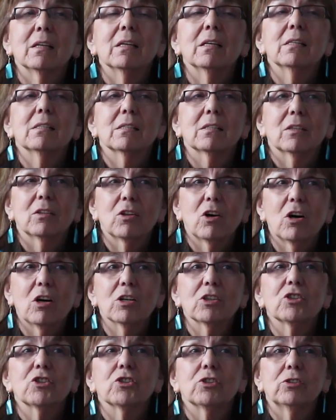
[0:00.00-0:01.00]
is a
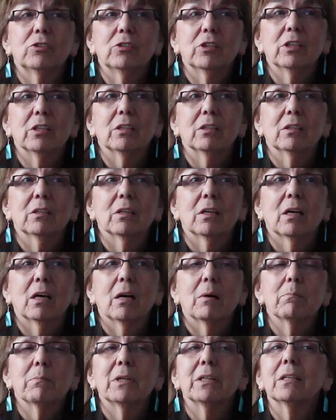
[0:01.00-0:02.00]
long journey,
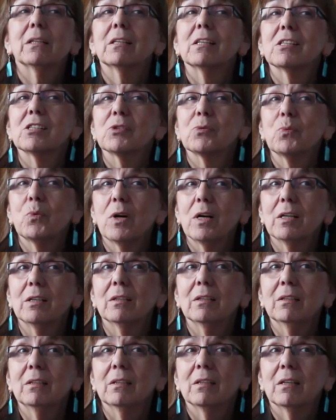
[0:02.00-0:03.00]
but it is
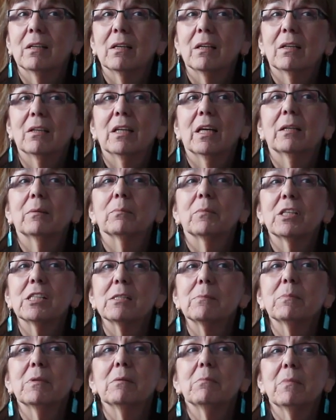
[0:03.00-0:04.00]
one that
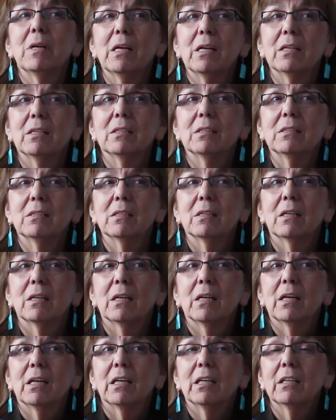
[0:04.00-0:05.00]
must be made
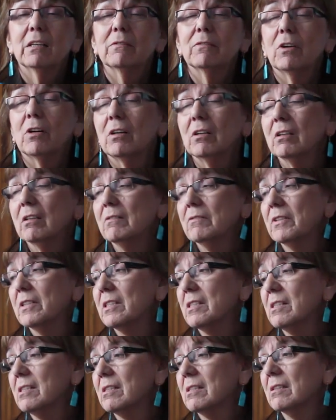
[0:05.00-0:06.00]
if all of
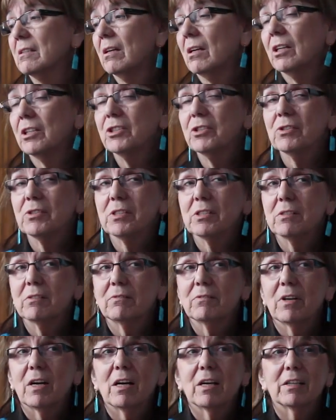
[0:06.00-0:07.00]
us are to
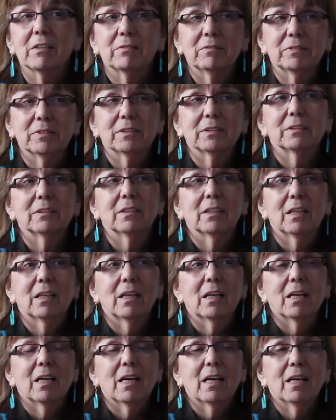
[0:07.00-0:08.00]
survive.
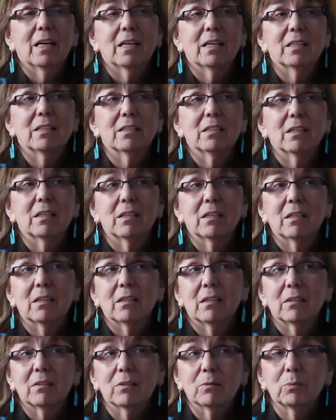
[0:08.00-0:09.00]
And
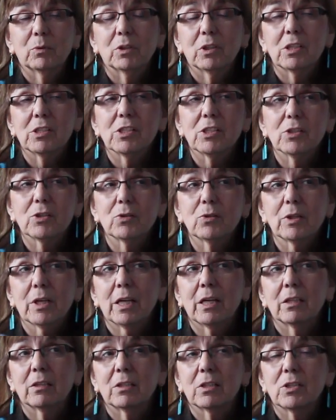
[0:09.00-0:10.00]
the Wolastoq
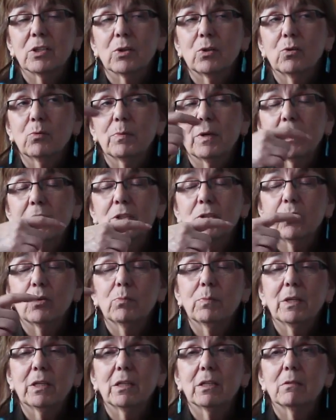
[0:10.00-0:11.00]
and the Tobique.
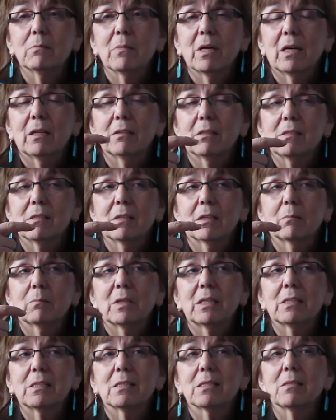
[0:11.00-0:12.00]
Tobique in Maliseet
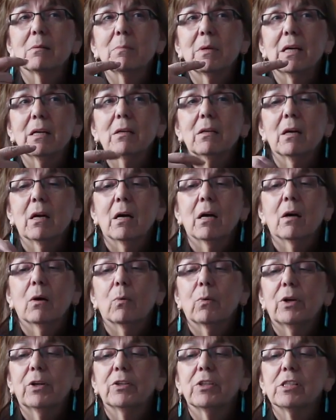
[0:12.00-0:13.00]
means Tebeg,
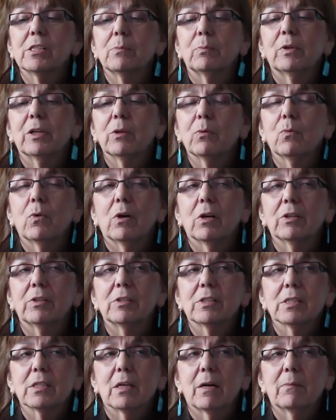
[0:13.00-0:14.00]
where the spring
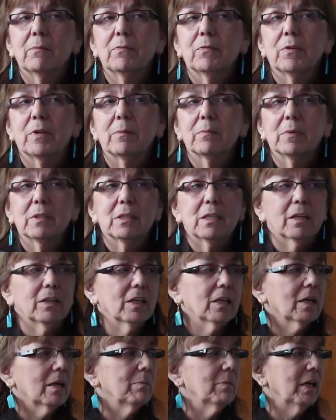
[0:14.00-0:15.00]
waters come from. And I
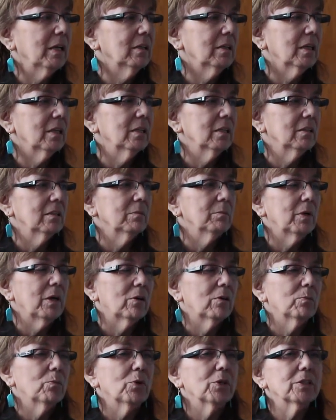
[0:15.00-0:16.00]
think I made that in the
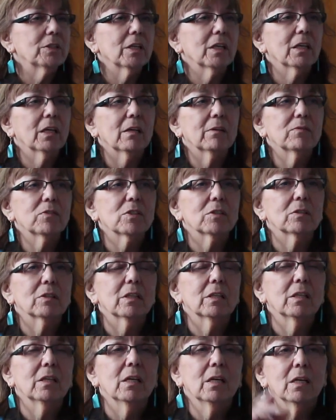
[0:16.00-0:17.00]
PowerPoint I gave to
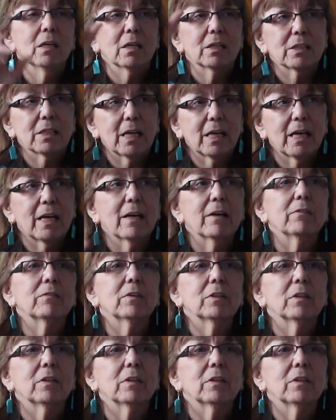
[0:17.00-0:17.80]
Lee, because I have